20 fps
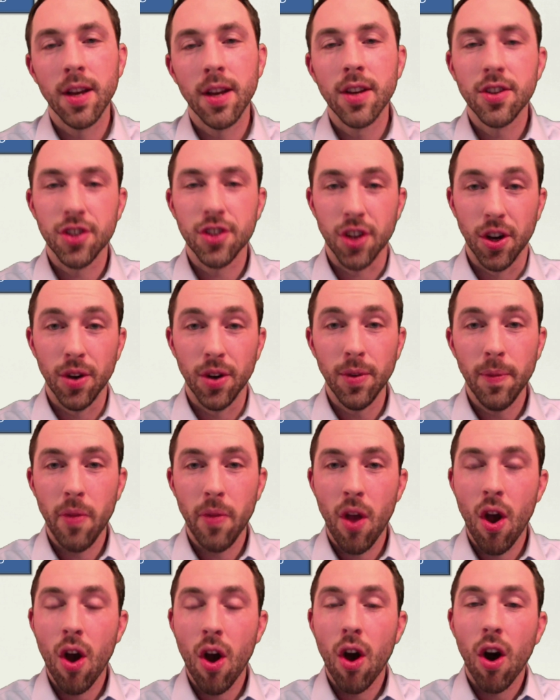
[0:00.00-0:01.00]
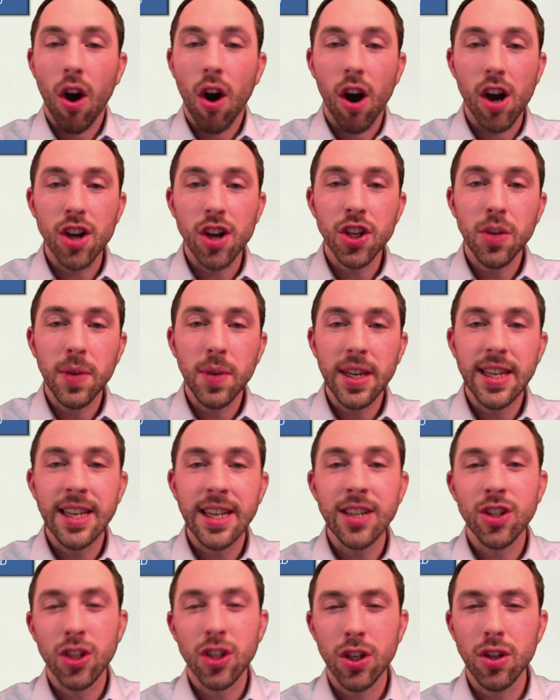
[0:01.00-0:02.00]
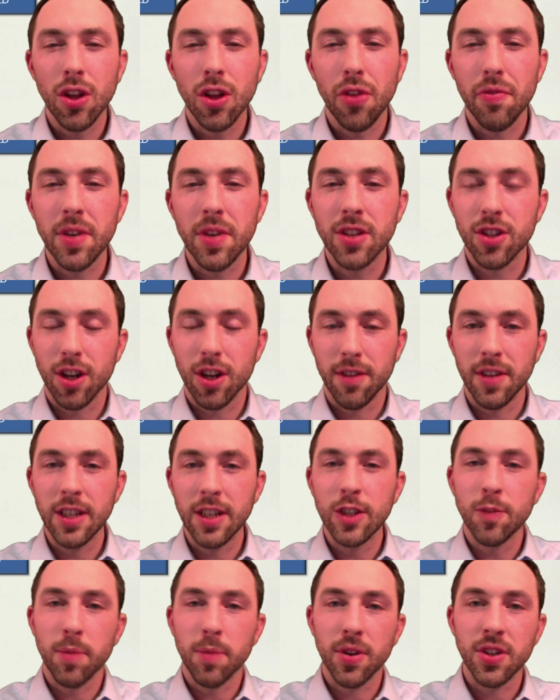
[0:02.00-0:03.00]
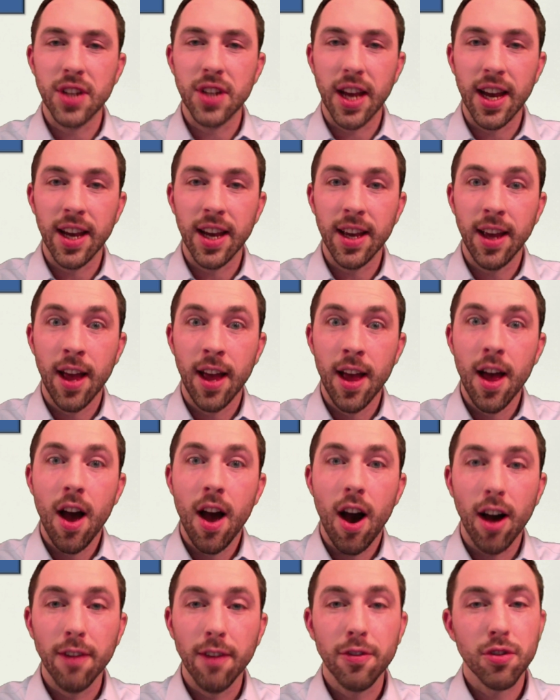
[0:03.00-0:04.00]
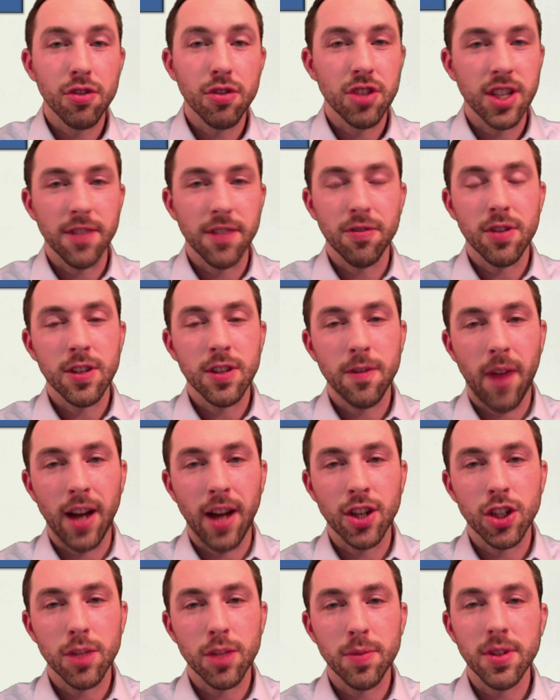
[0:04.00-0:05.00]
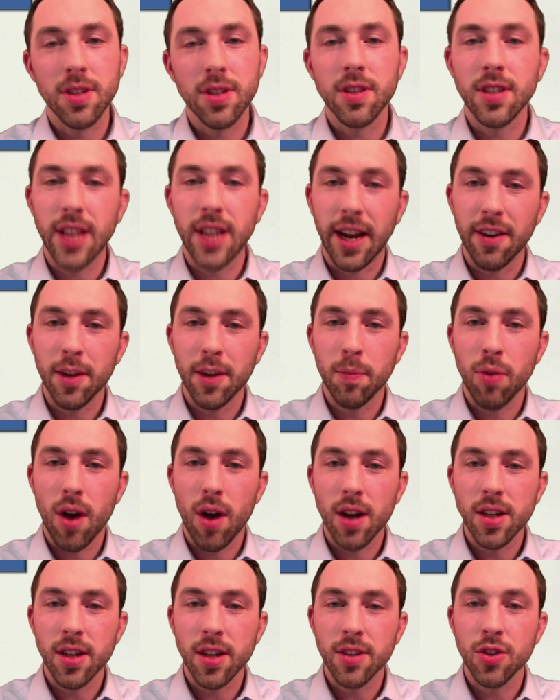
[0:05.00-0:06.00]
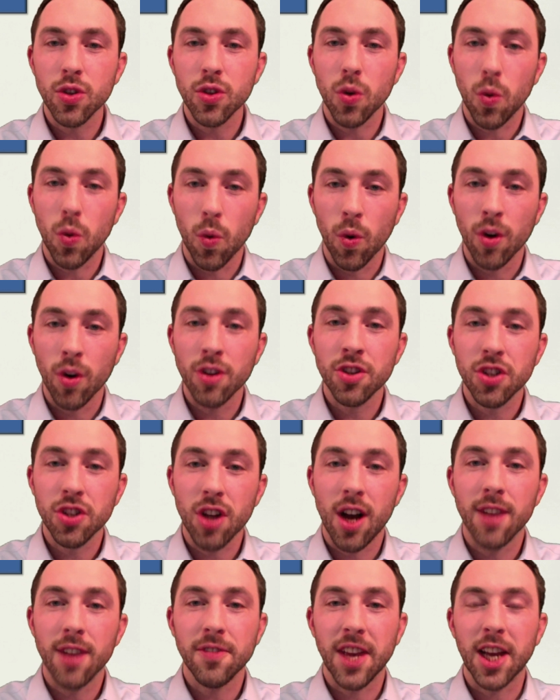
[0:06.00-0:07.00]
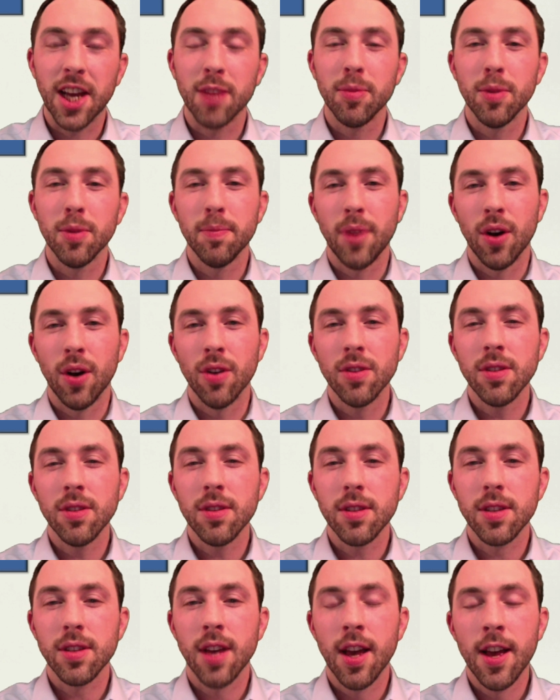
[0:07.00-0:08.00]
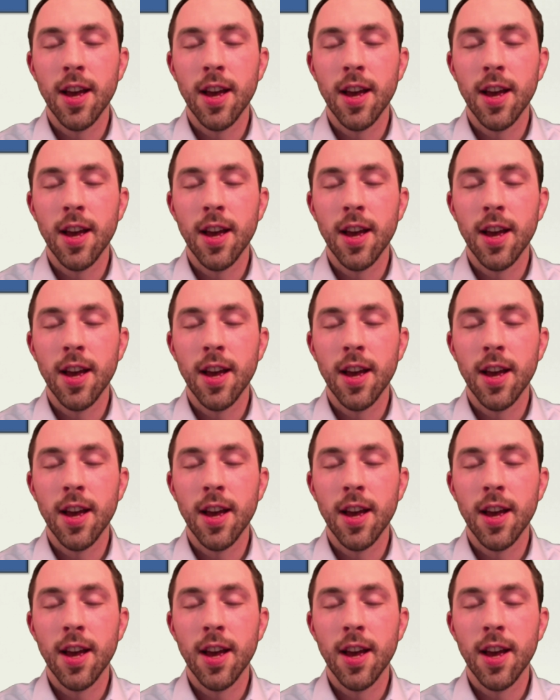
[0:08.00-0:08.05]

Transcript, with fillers: So, are you eating 2 to 3 servings per day of cruciferous vegetables, dairy products, or soft edible bones?